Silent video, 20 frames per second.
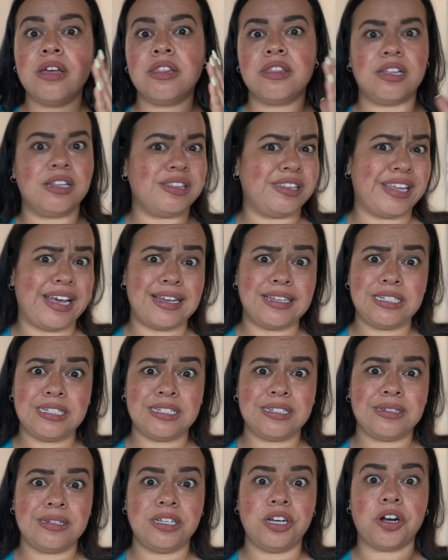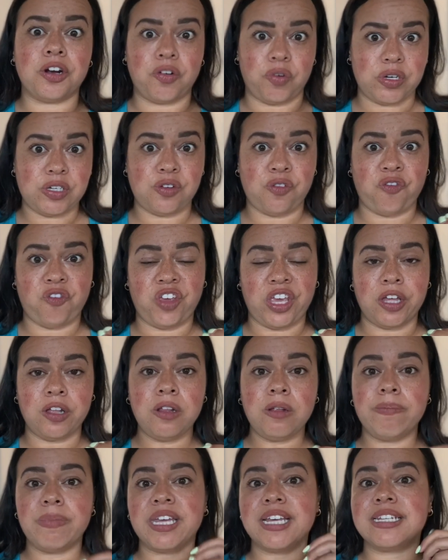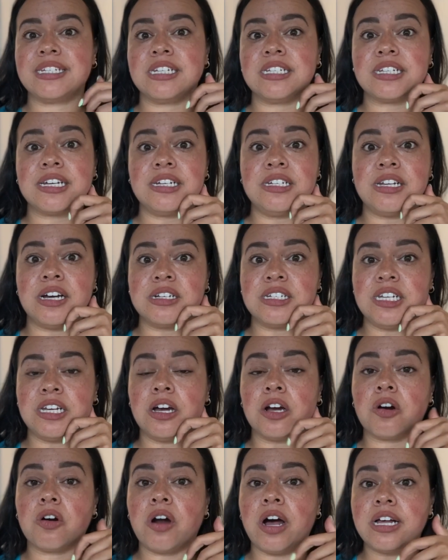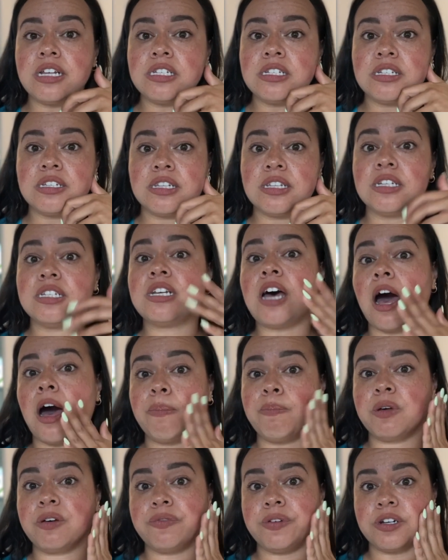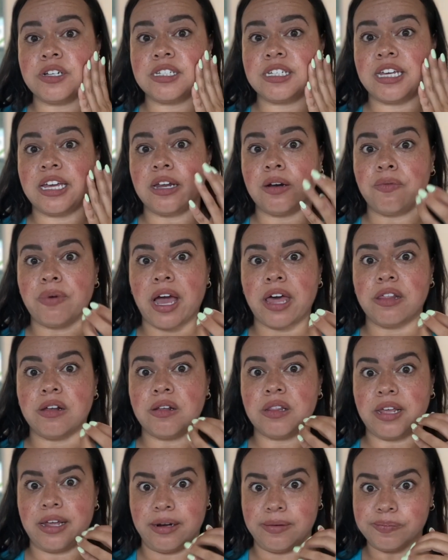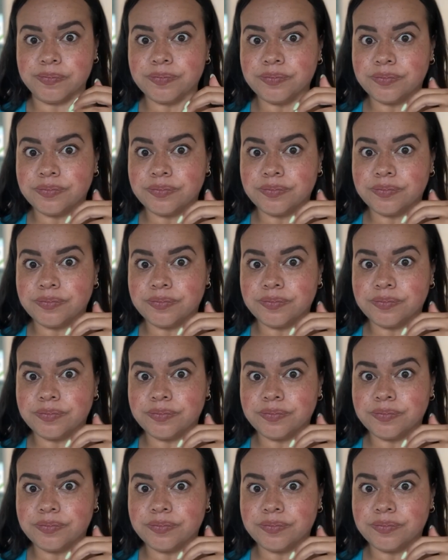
the less you're going to feel because it's conducting across the top of your skin rather than